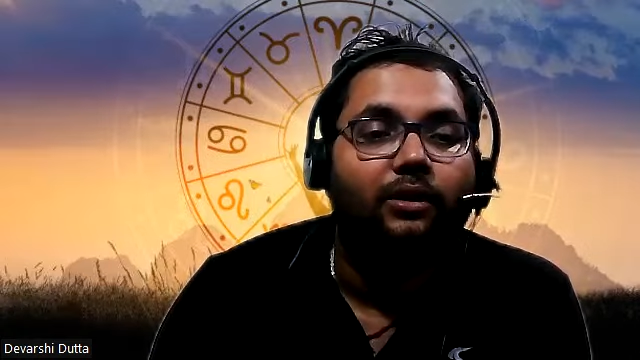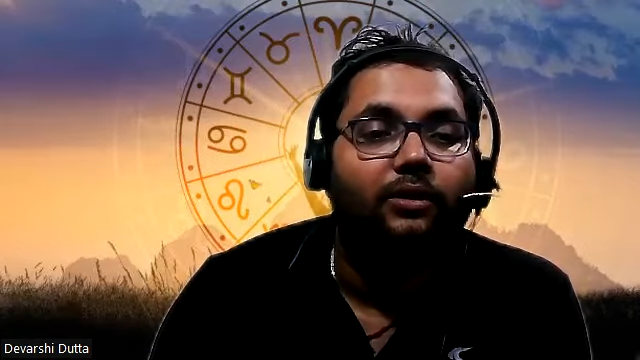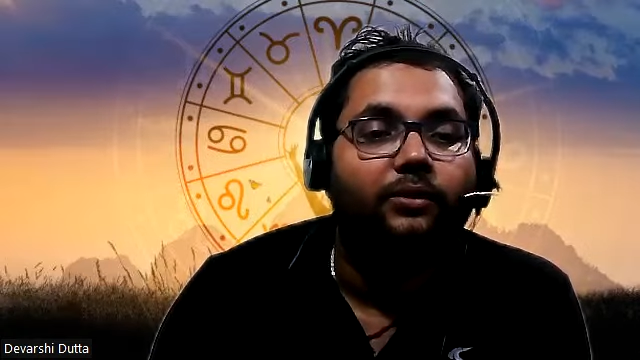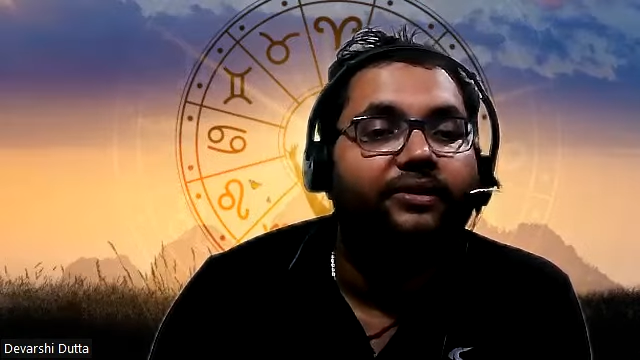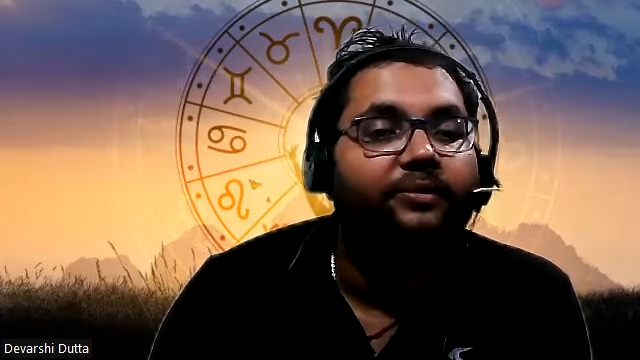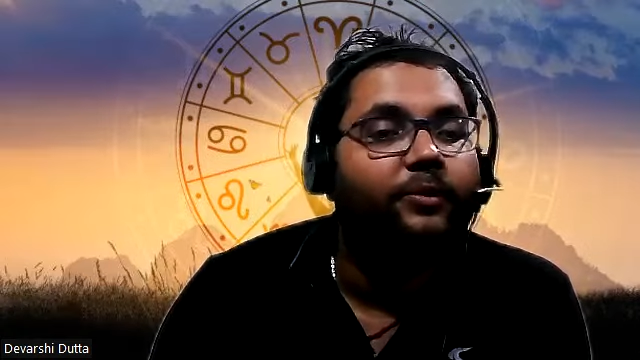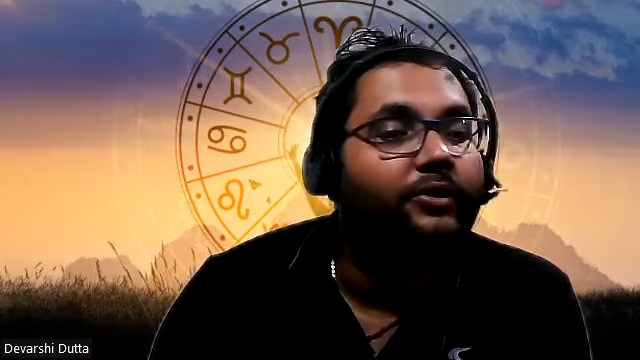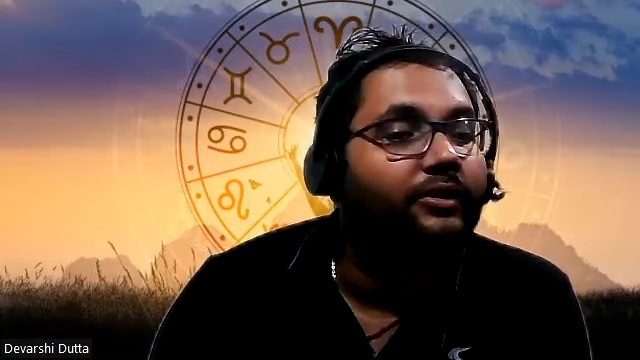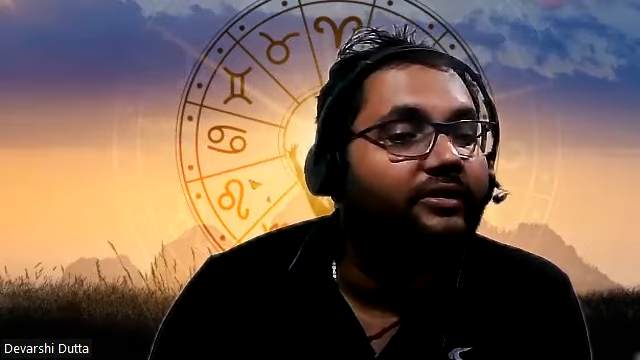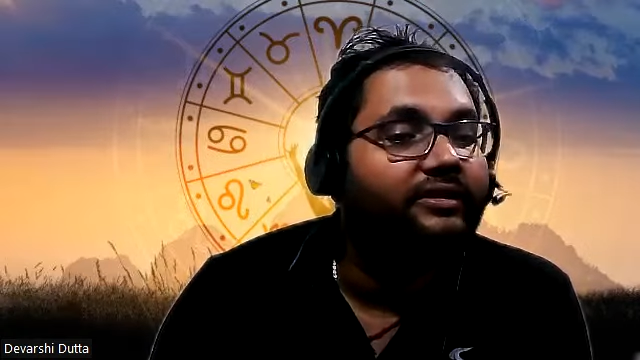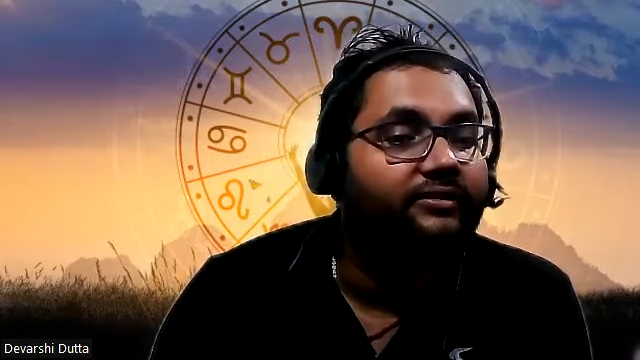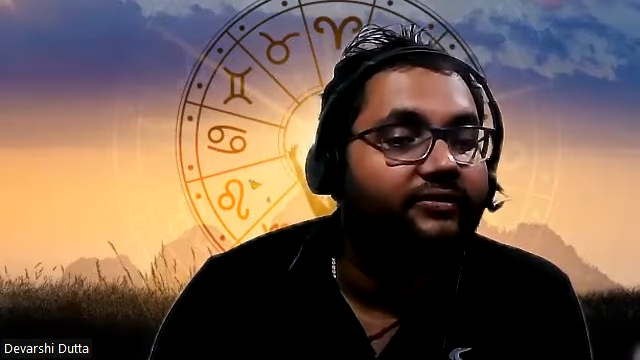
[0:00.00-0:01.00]
always put
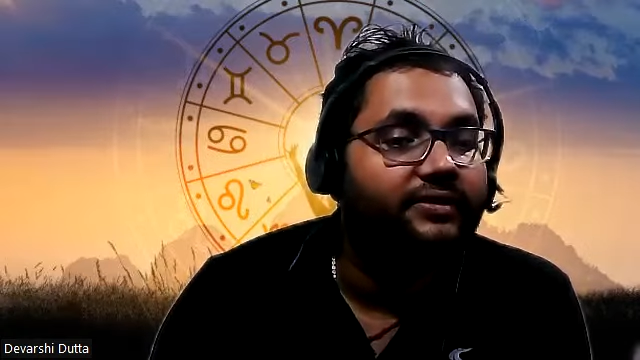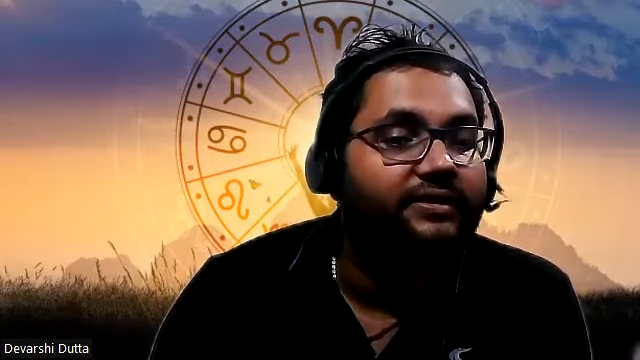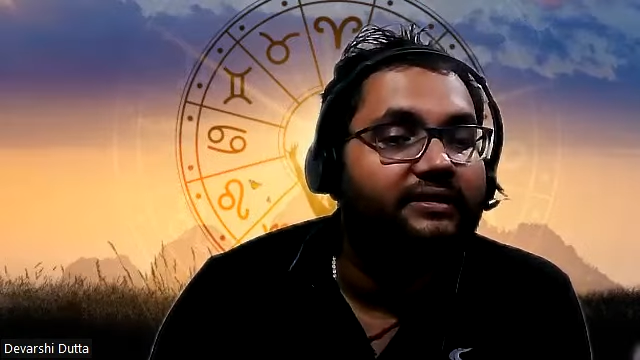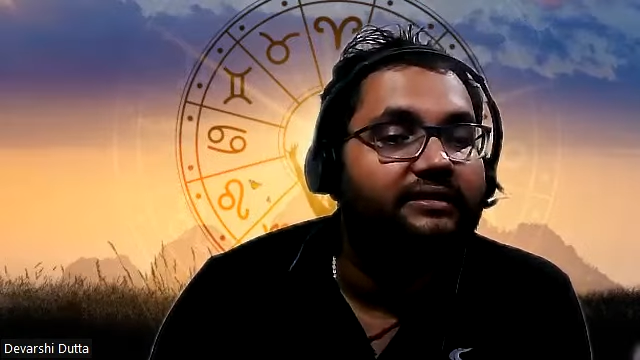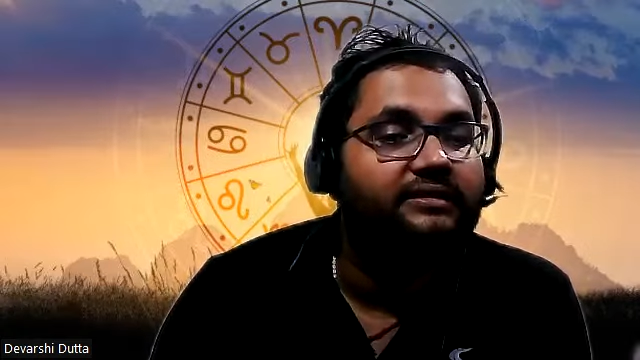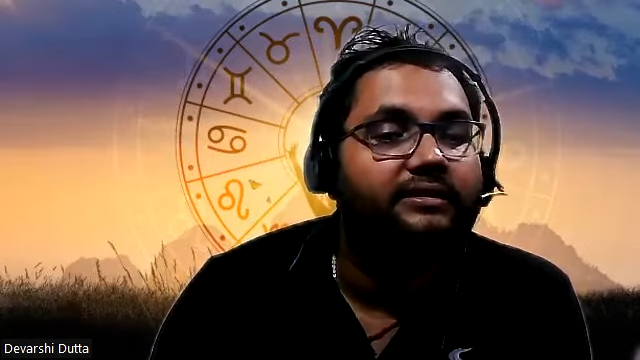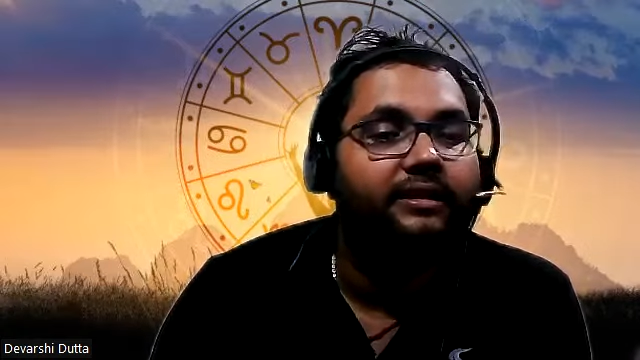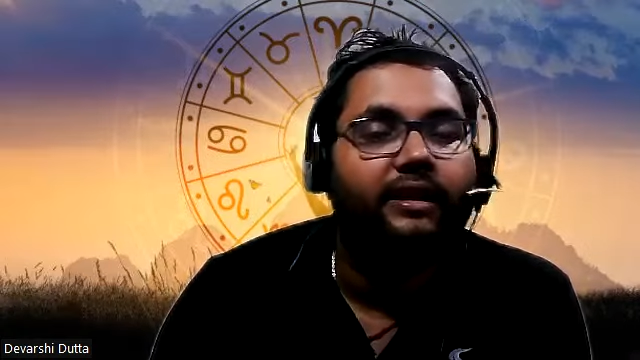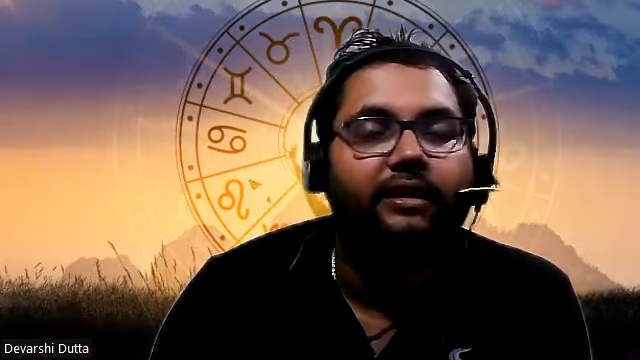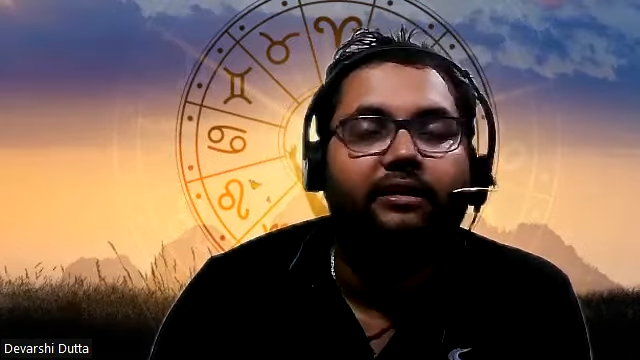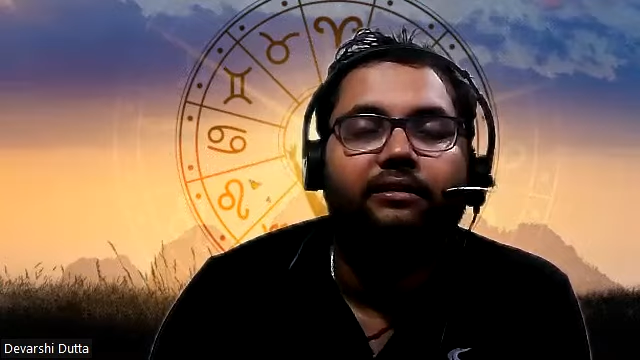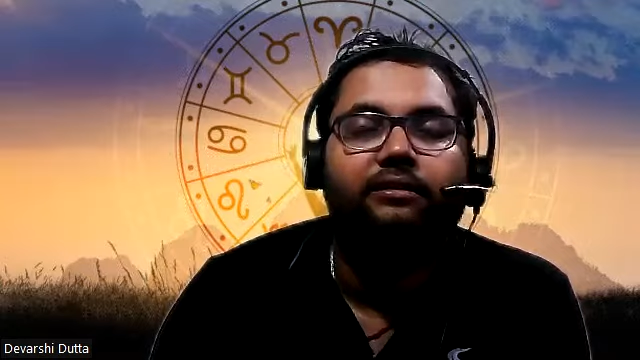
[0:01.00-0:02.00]
yourself first
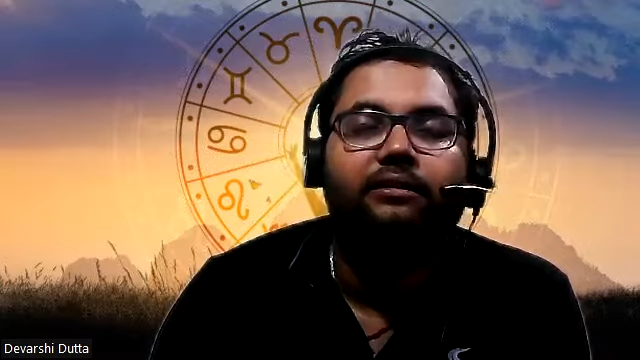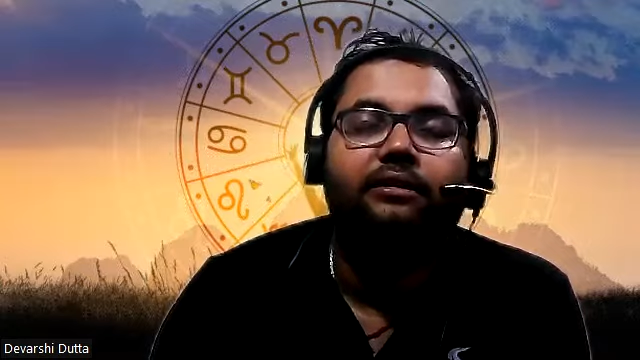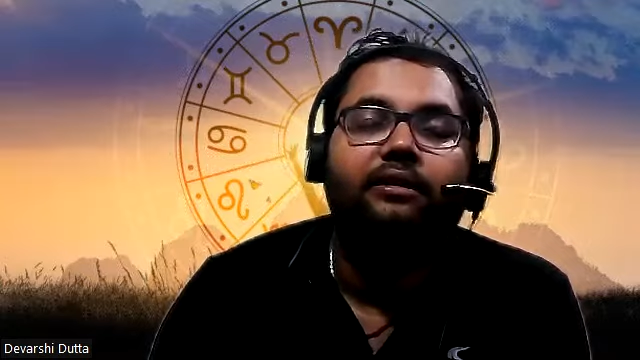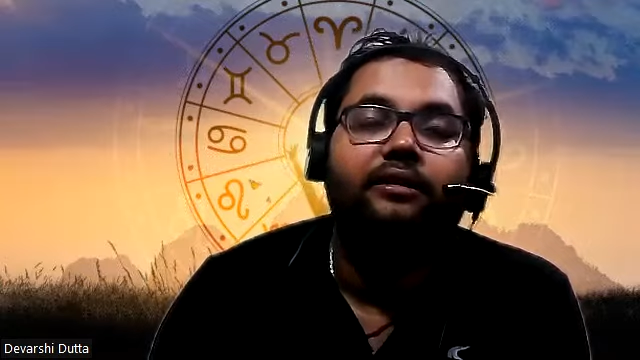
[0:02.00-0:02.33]
and